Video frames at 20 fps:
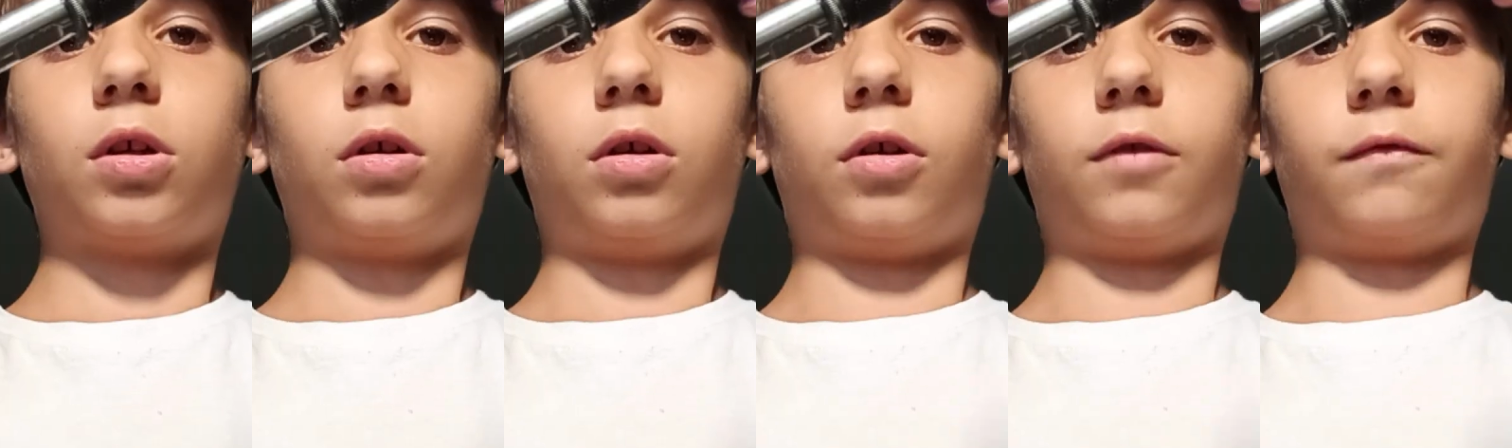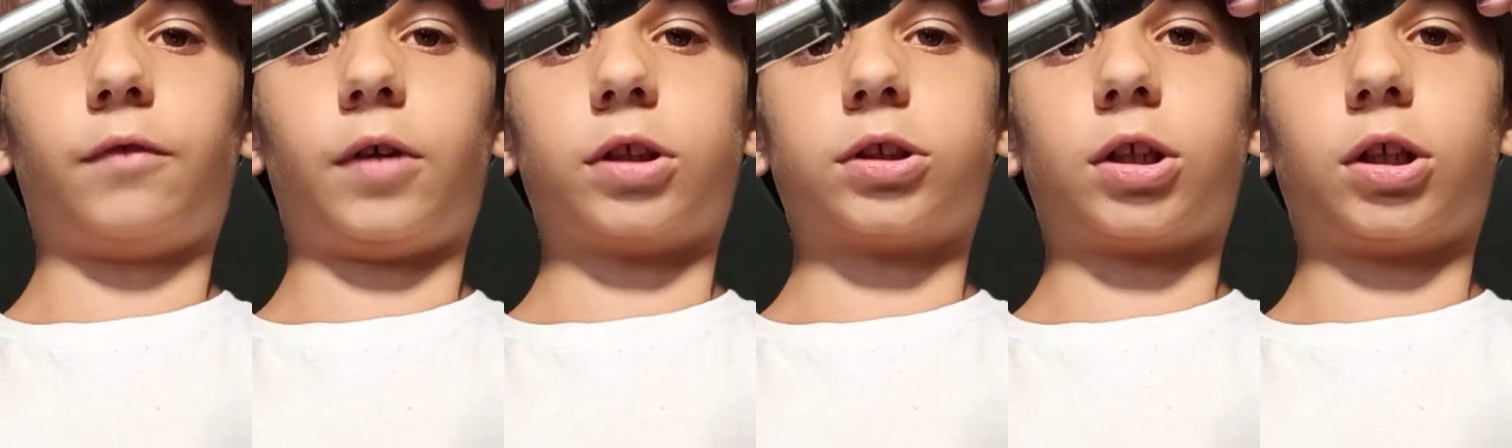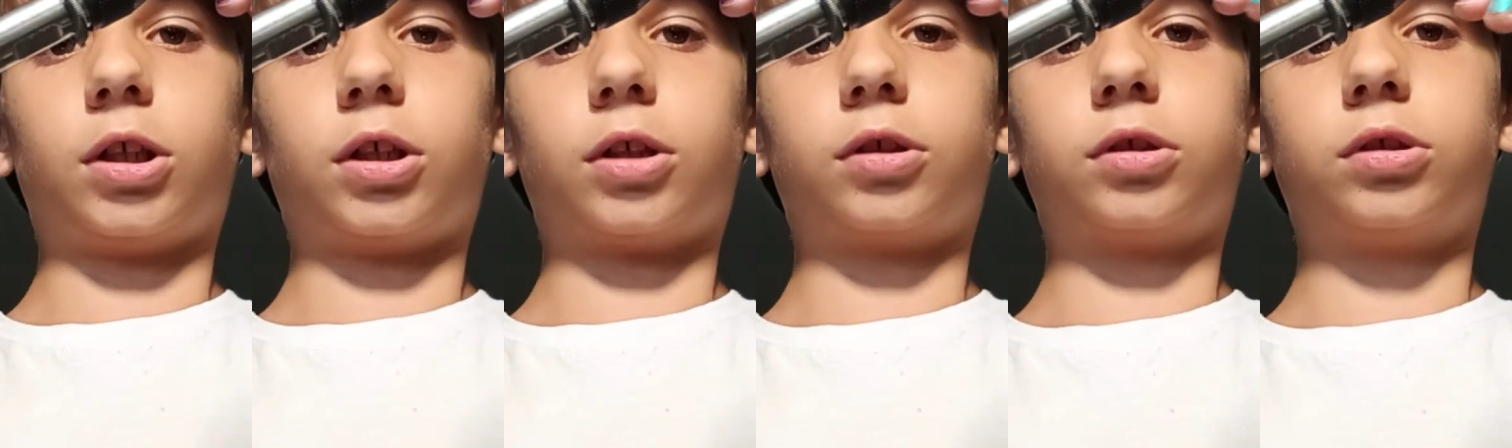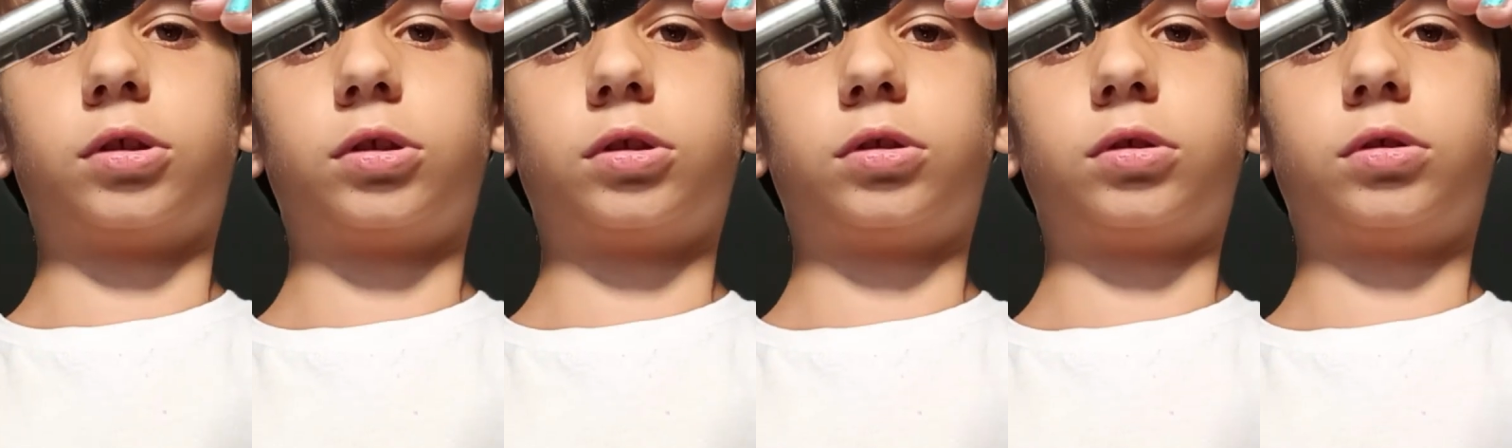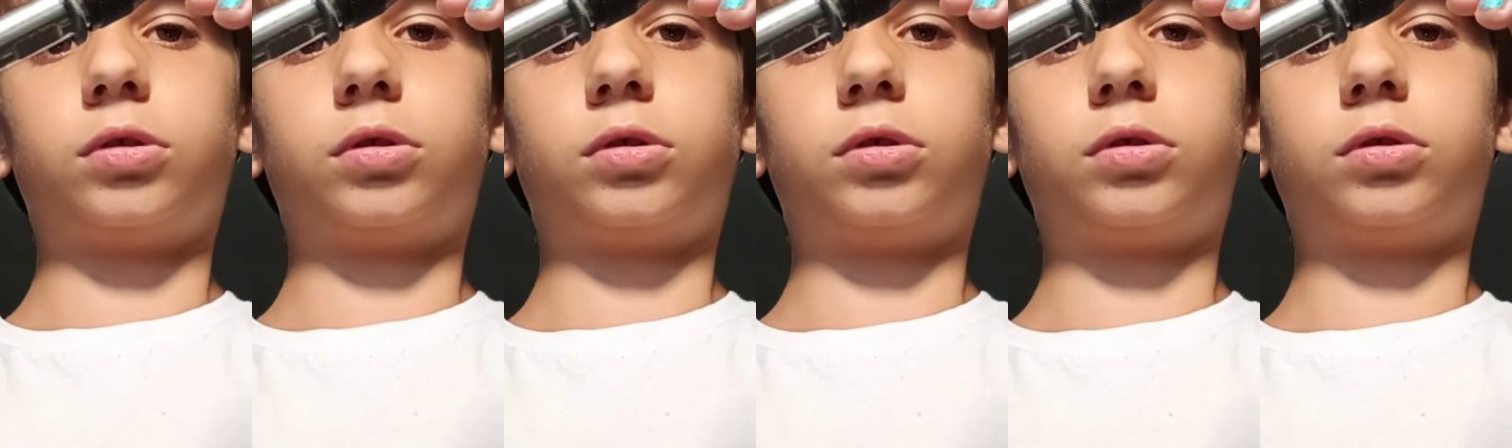on fly tying.
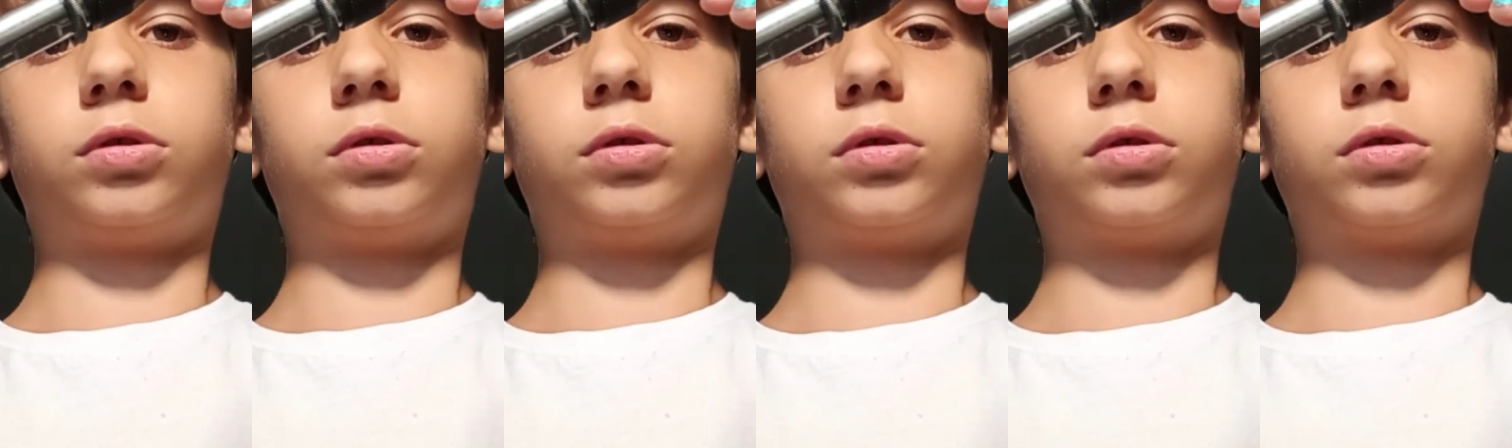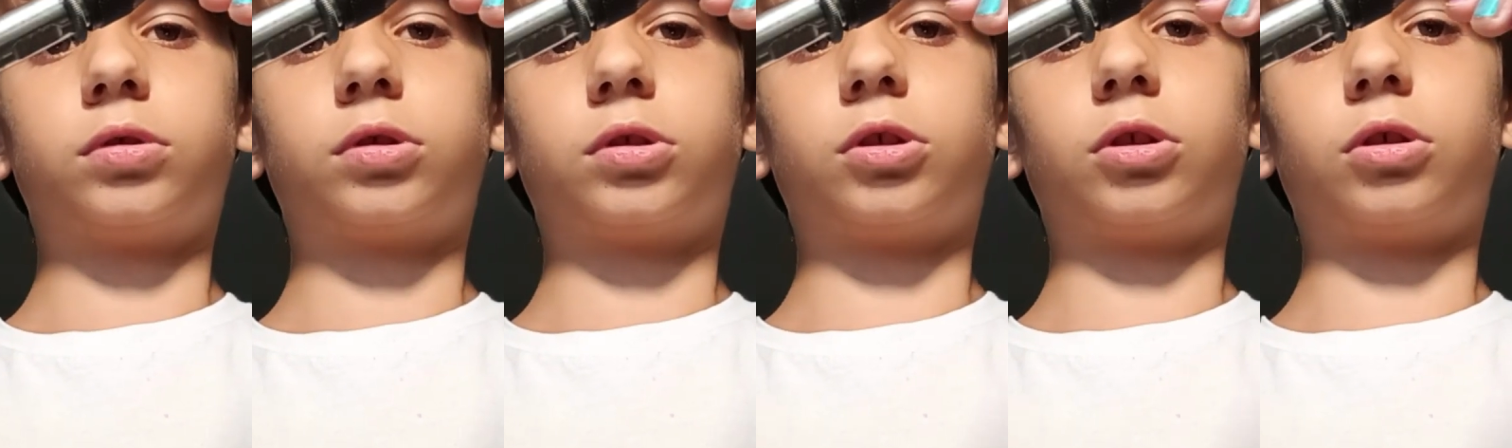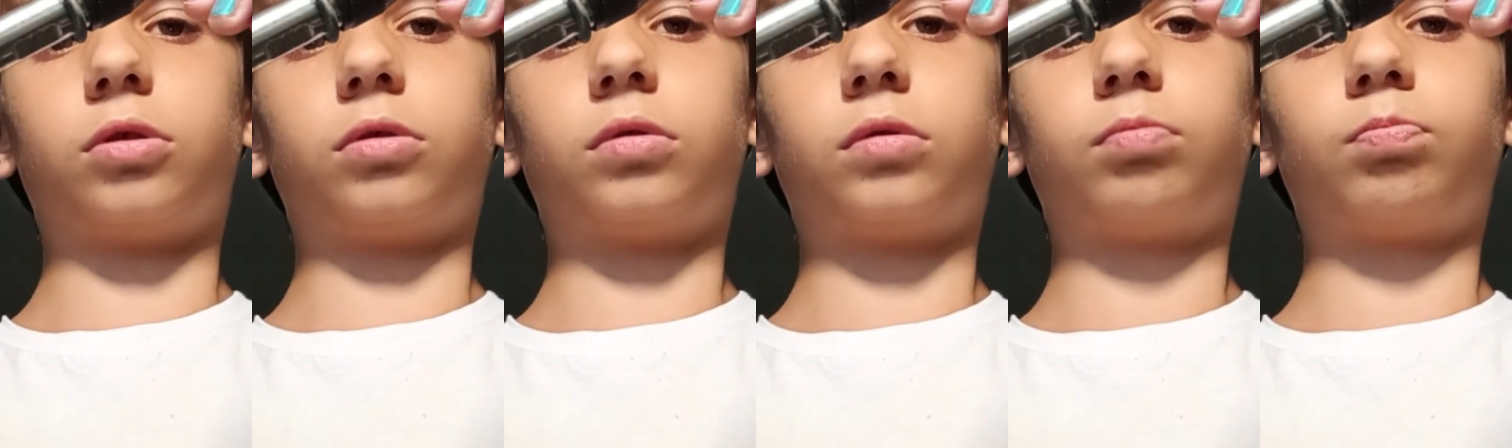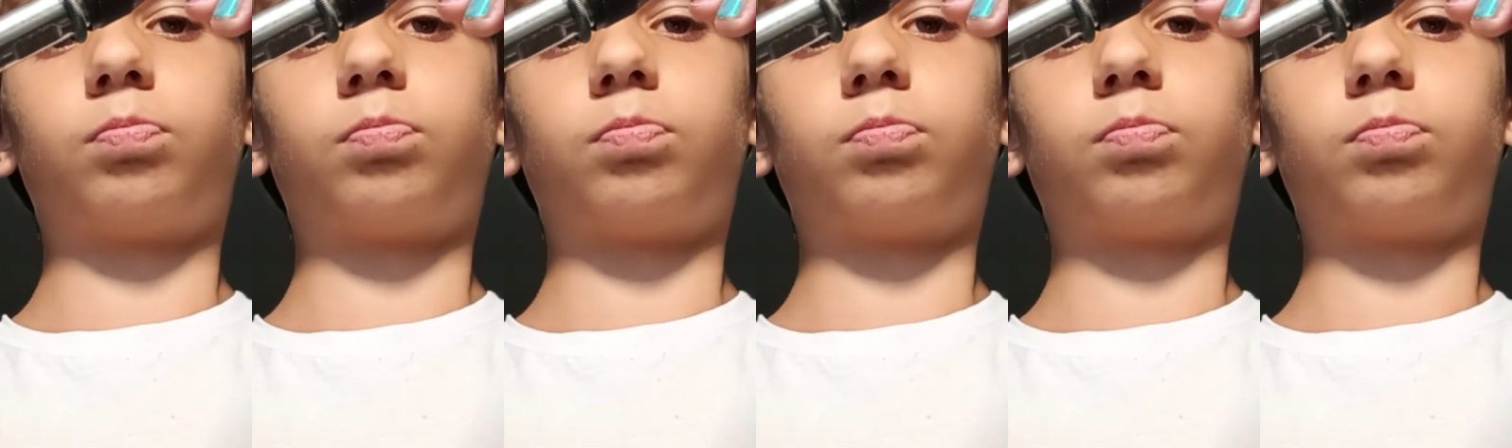So